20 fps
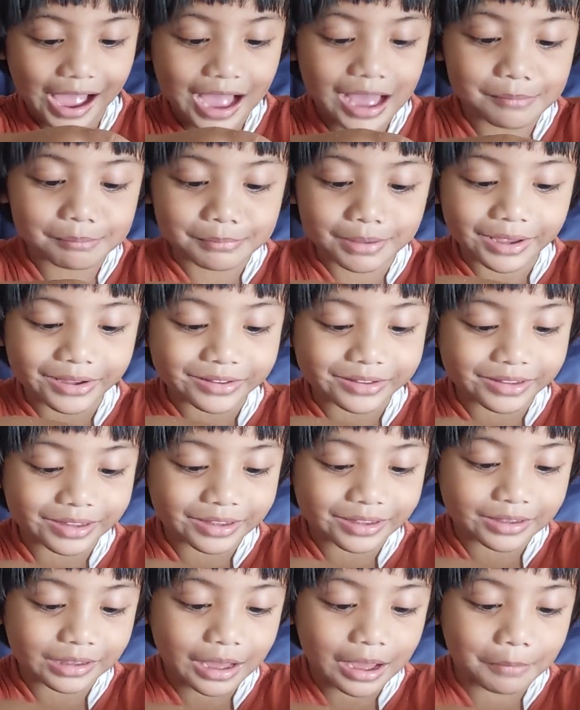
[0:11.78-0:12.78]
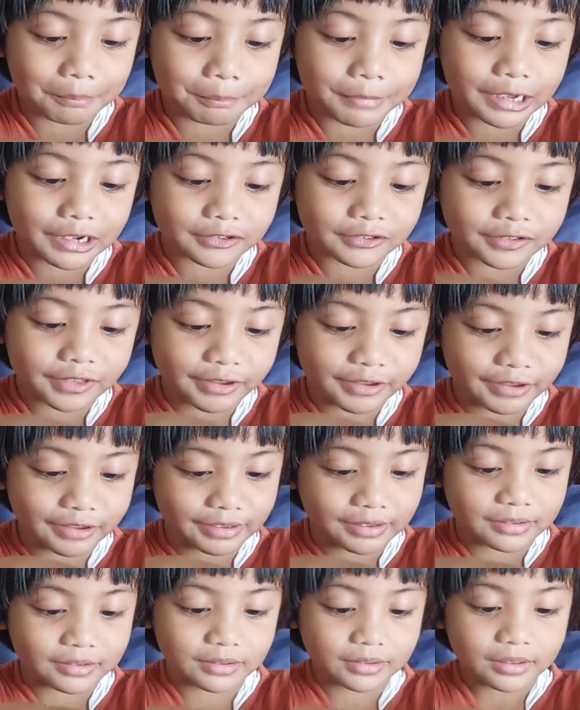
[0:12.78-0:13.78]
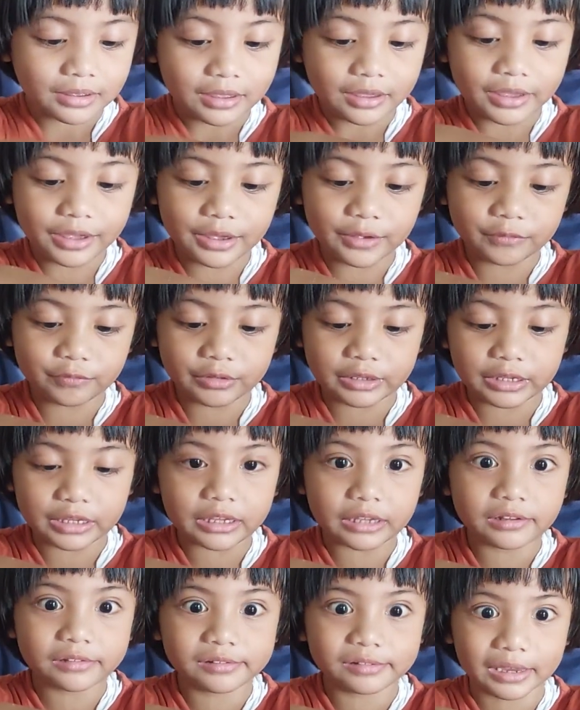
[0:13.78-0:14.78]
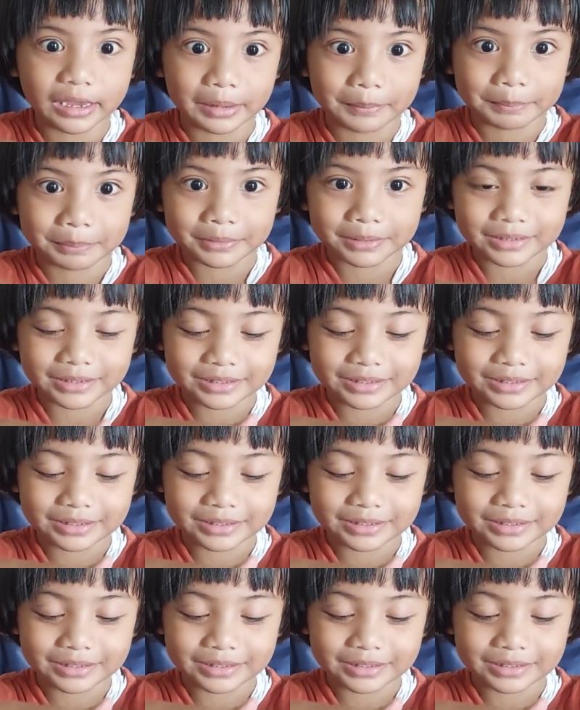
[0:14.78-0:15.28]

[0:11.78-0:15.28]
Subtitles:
I'm making a building in Egypt.